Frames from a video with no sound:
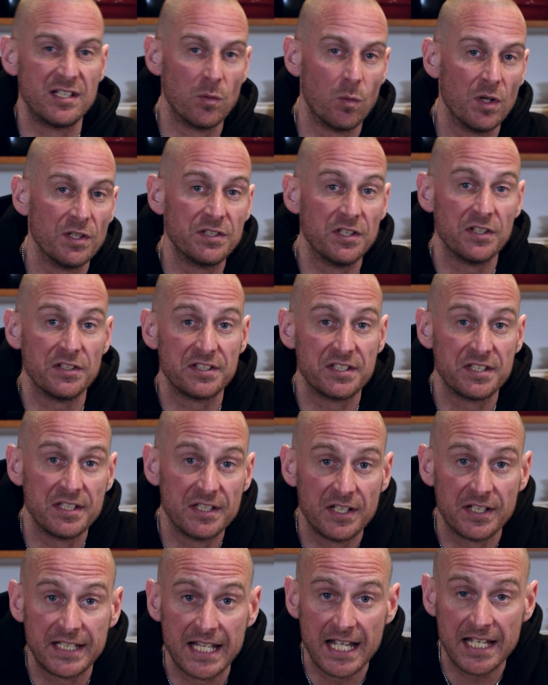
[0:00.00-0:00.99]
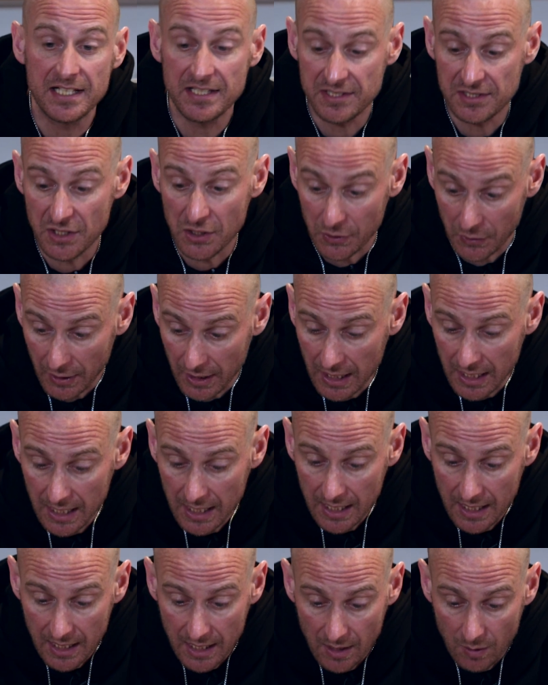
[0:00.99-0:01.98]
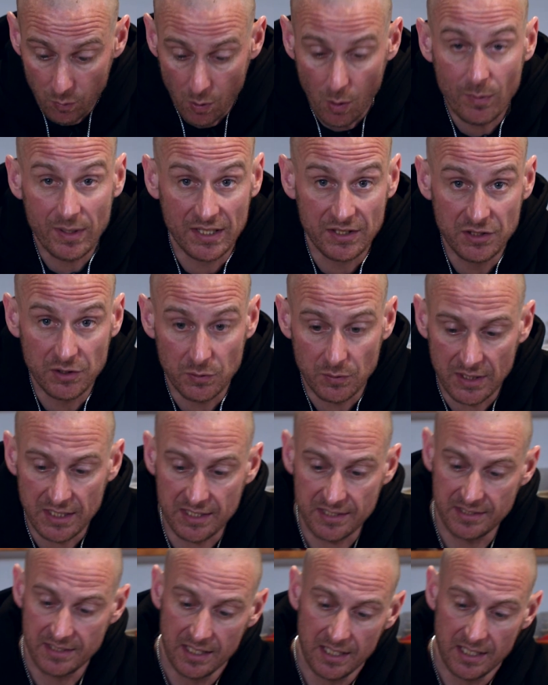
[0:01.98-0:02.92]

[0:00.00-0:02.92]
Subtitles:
wontons. Okay, so what we're gonna do is